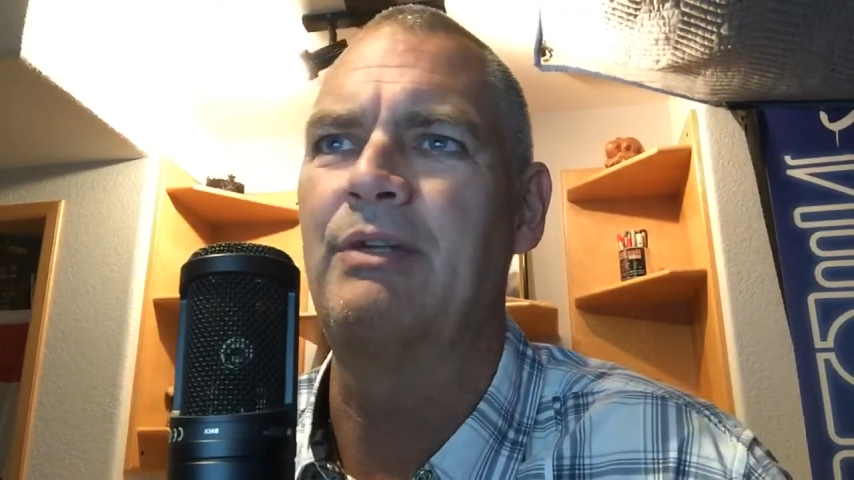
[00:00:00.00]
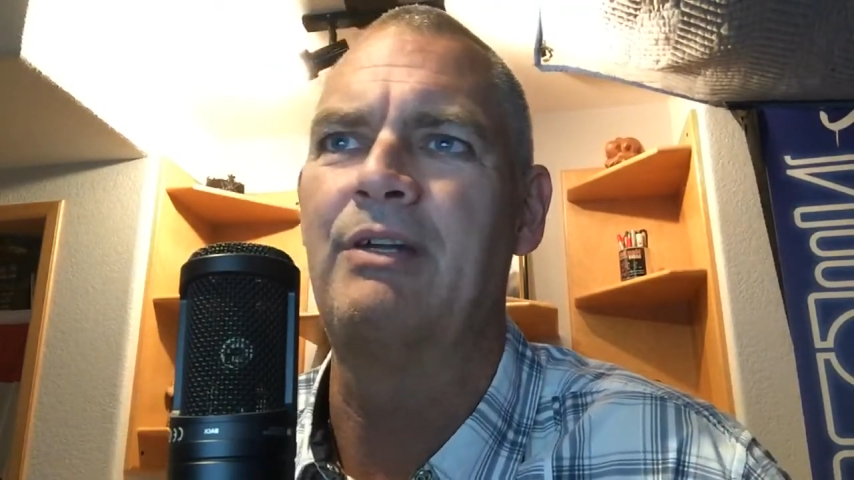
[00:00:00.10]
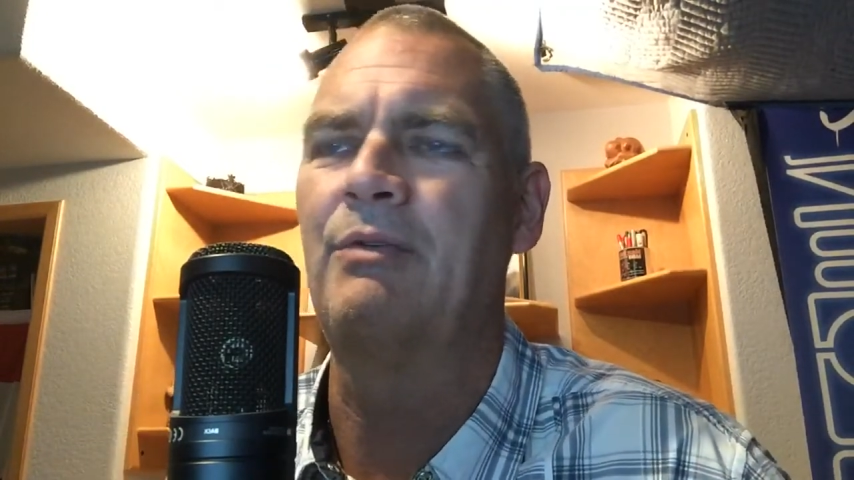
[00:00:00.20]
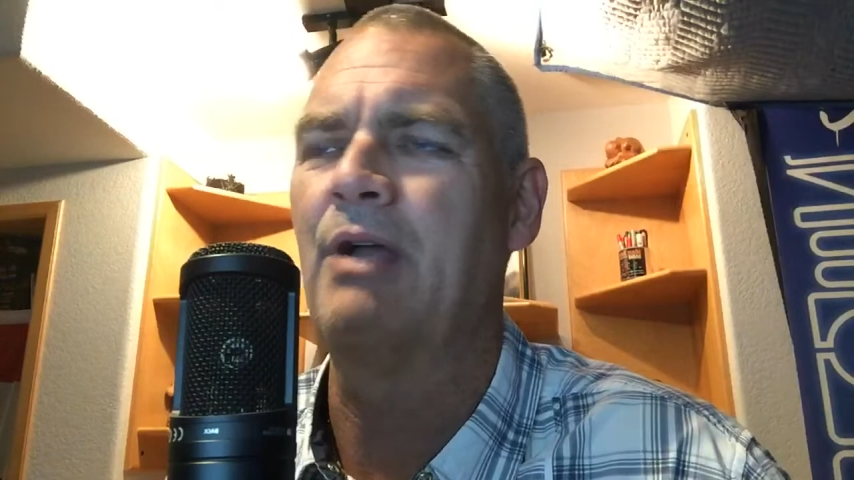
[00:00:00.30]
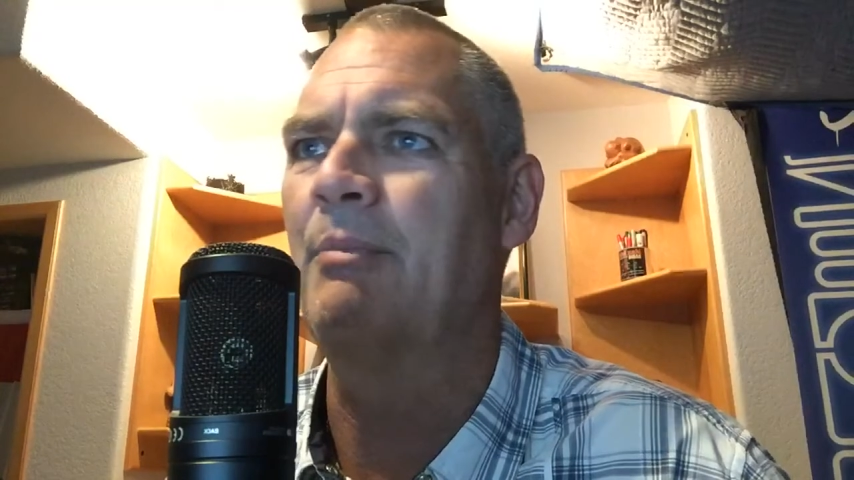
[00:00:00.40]
you
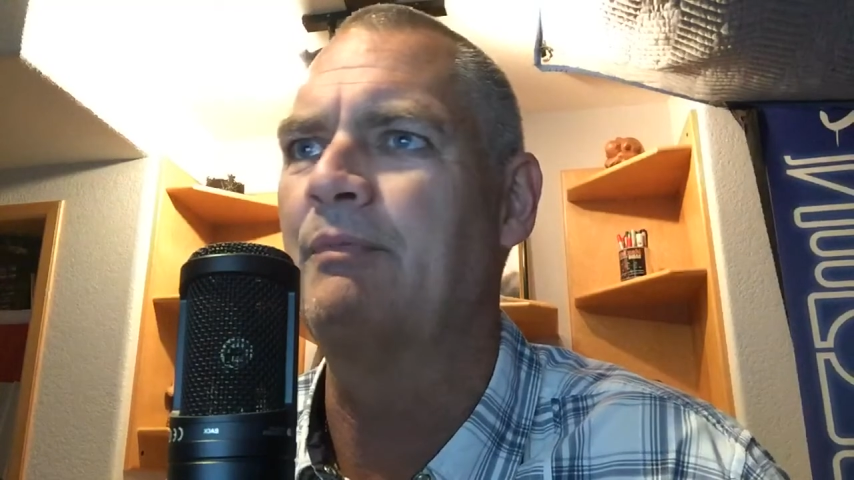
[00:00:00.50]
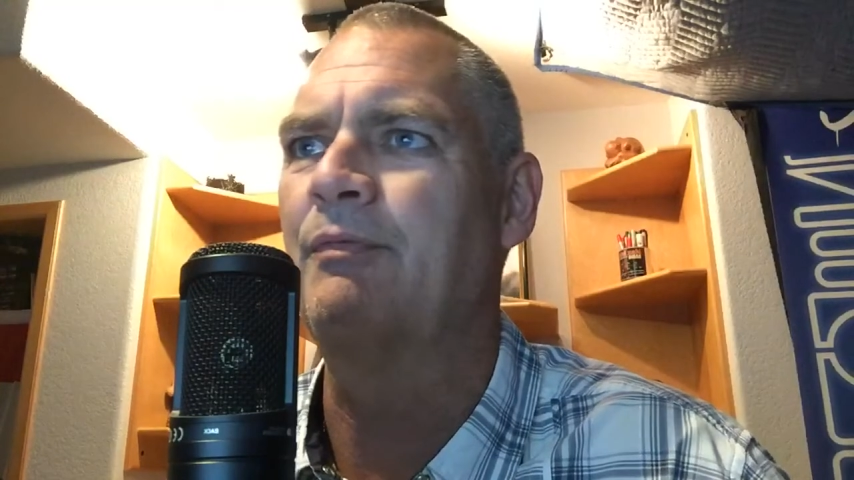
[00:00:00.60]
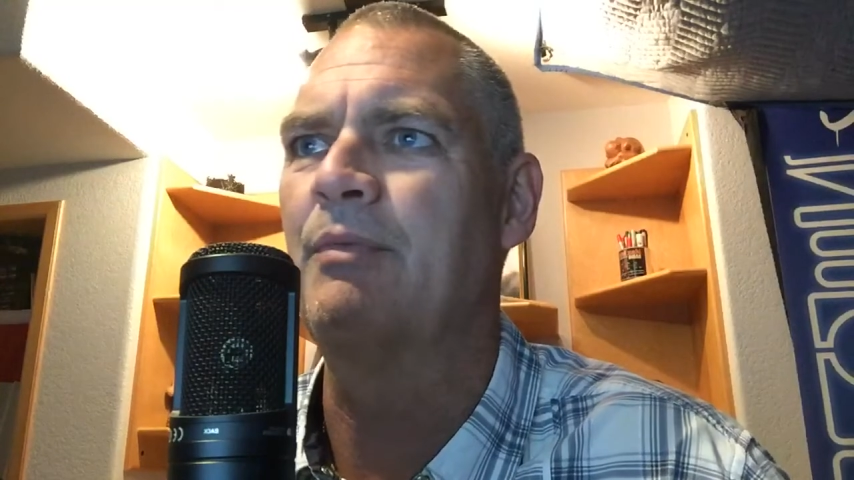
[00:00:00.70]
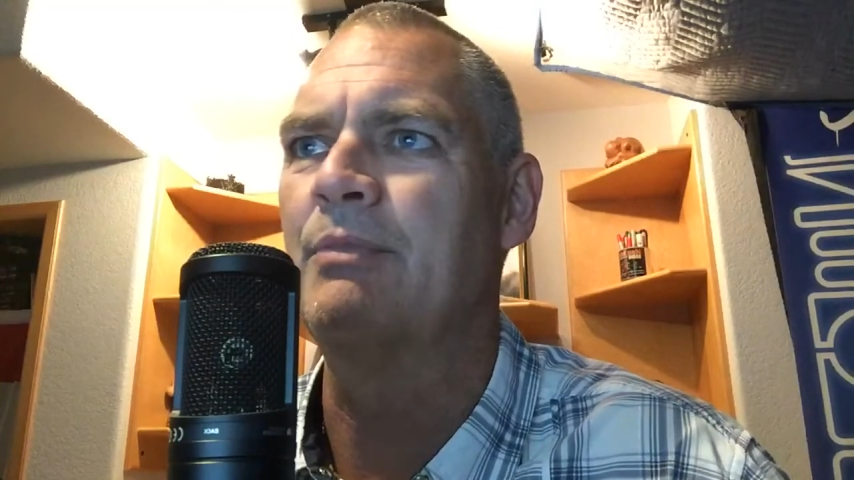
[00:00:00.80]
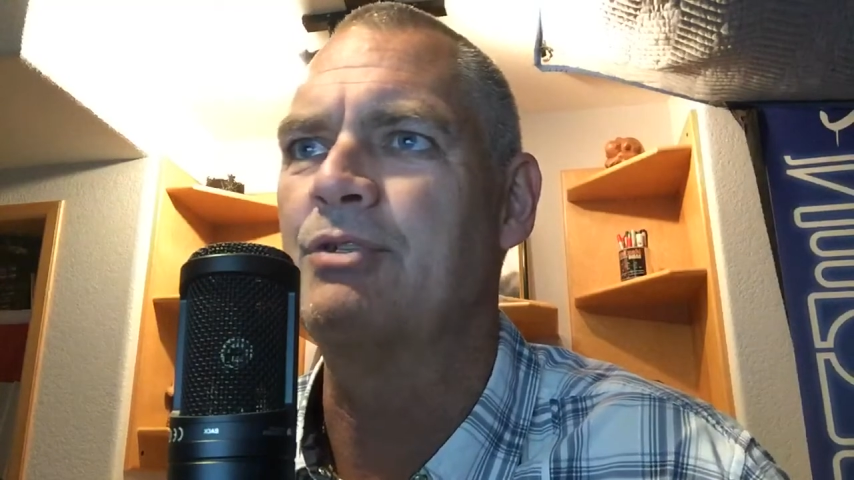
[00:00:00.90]
know, coming
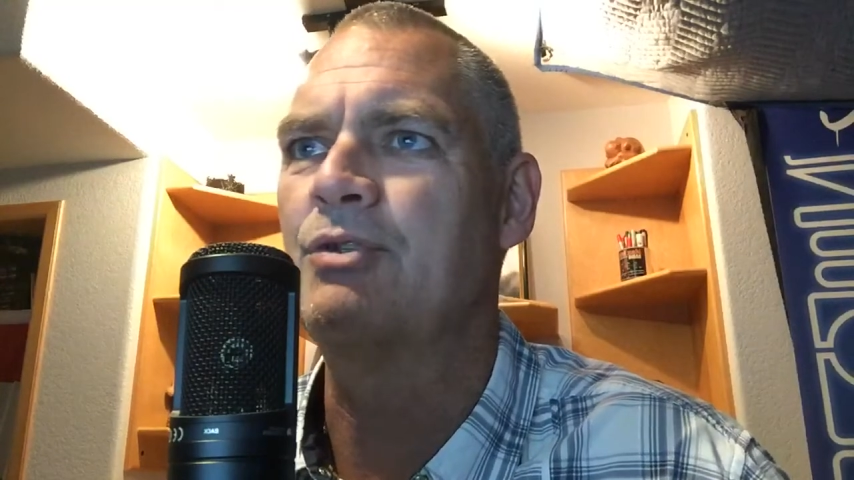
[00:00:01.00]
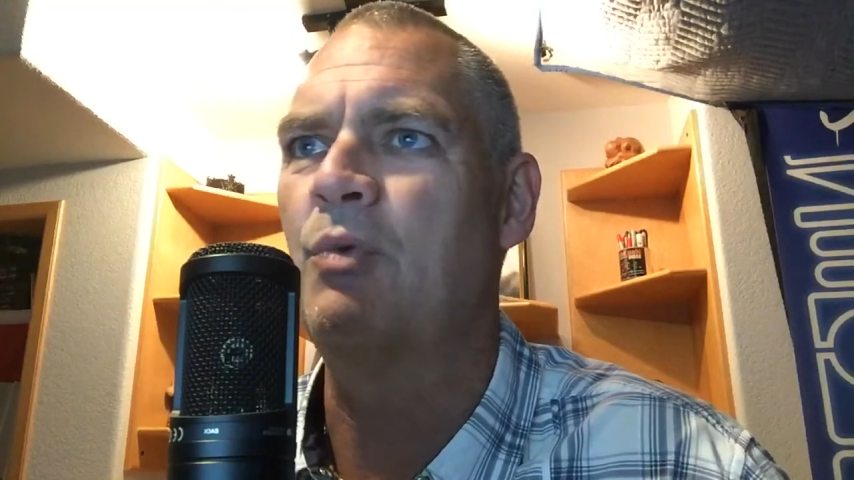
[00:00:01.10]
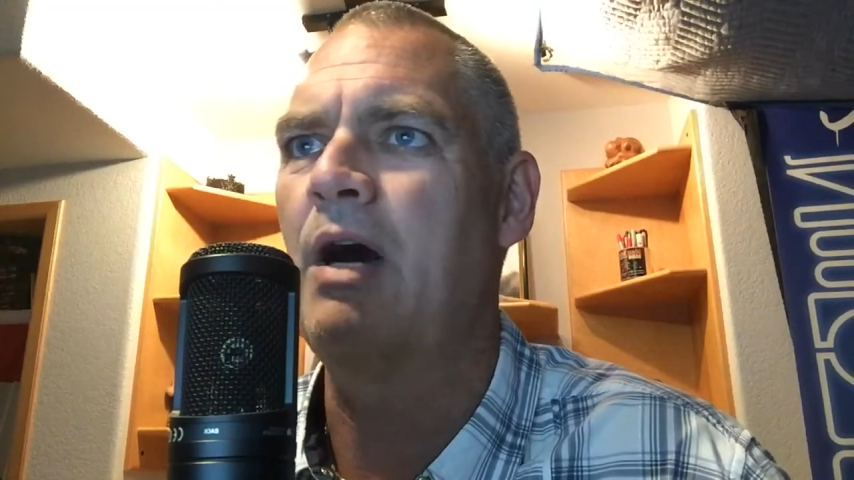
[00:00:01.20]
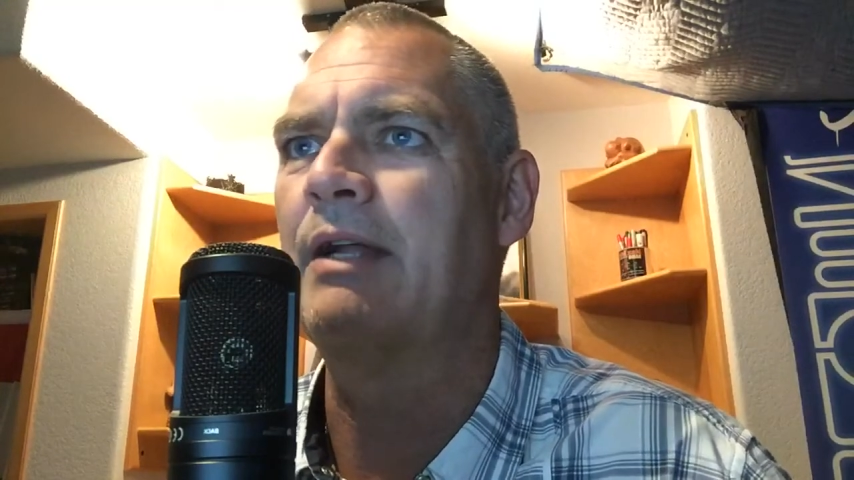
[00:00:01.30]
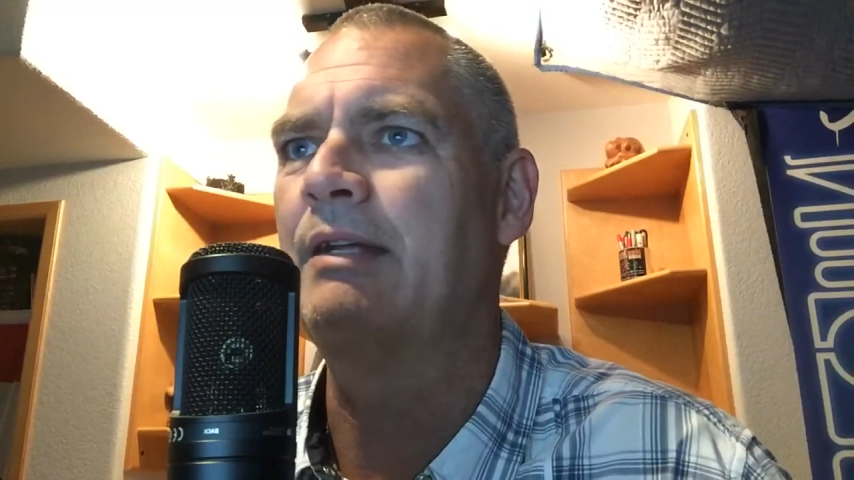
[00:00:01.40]
from the
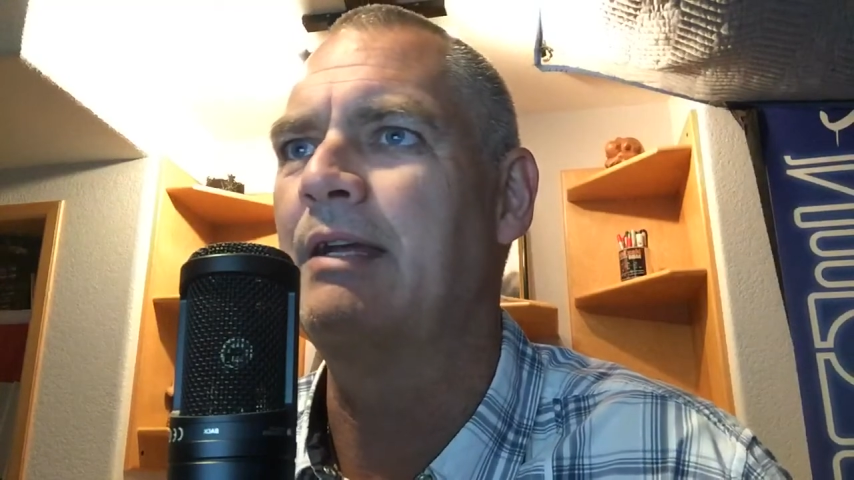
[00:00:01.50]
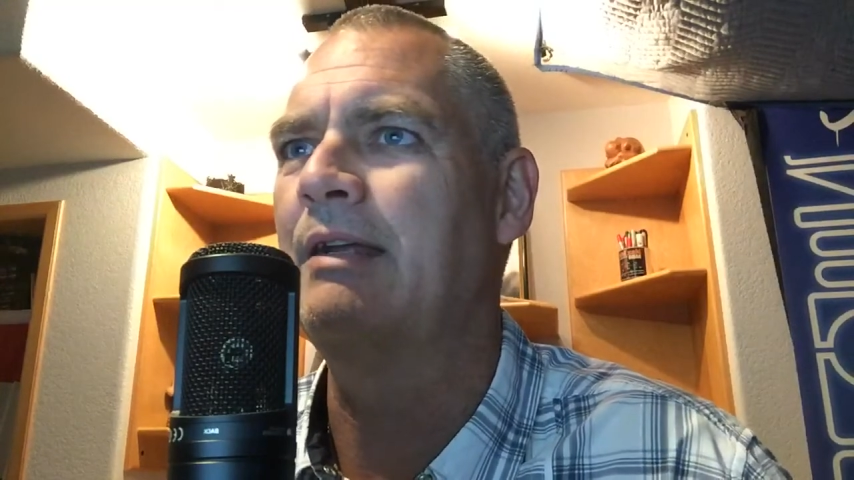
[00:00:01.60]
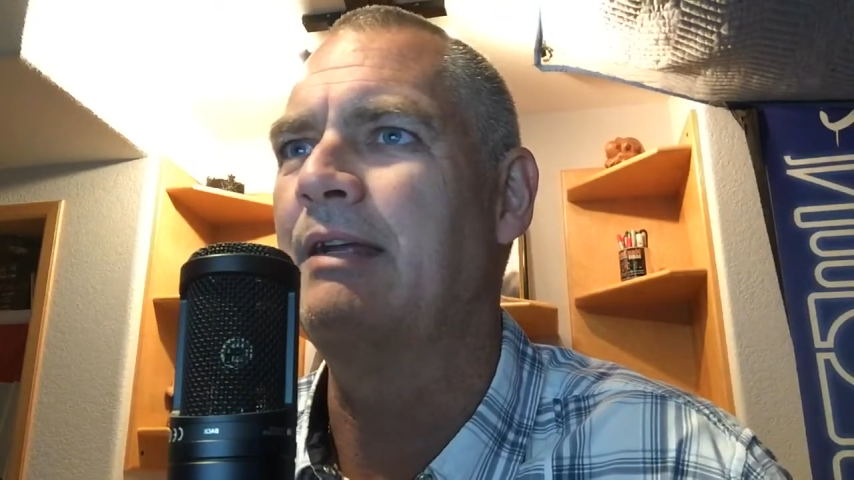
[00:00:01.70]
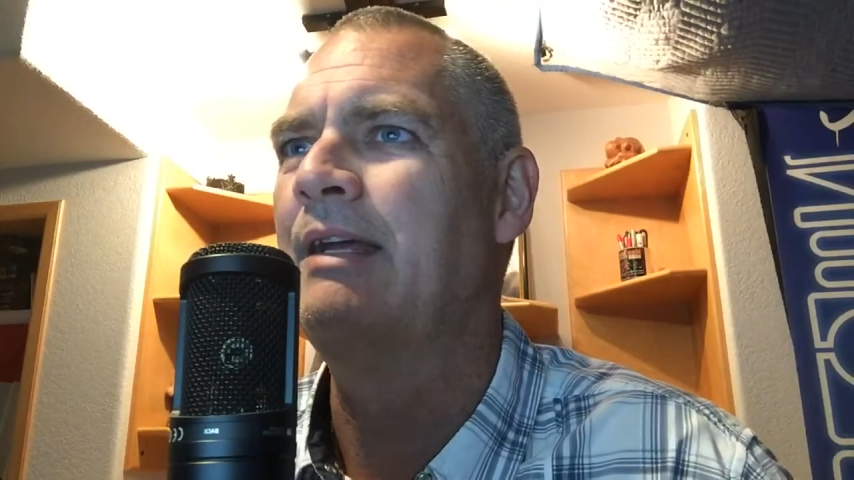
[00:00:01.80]
squad,